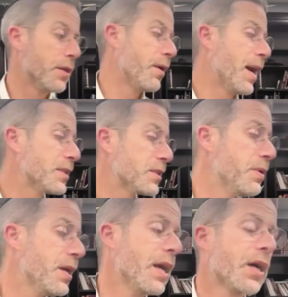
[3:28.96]
There has to
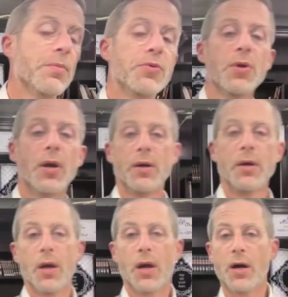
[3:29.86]
be a chabura
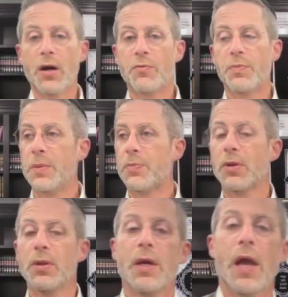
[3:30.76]
of people,